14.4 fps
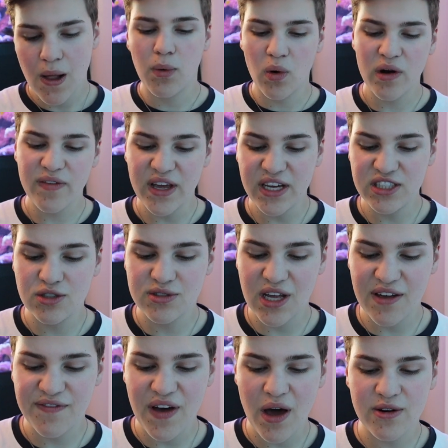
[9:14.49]
But one of the issues
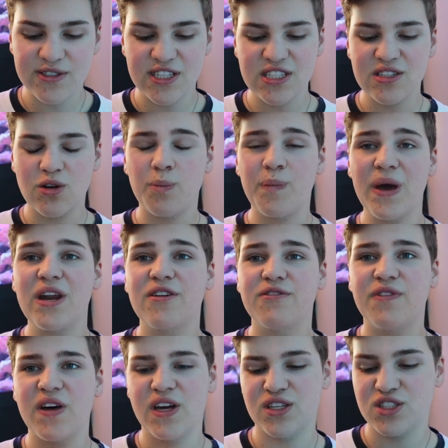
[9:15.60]
I found is this little betta
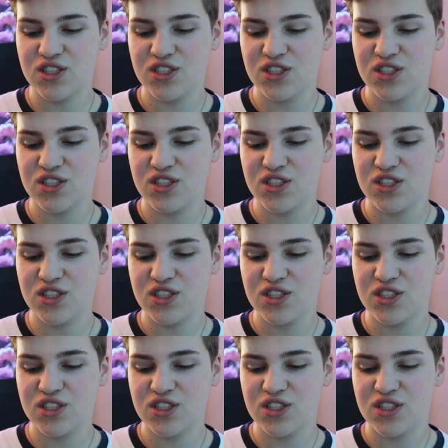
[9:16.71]
fish.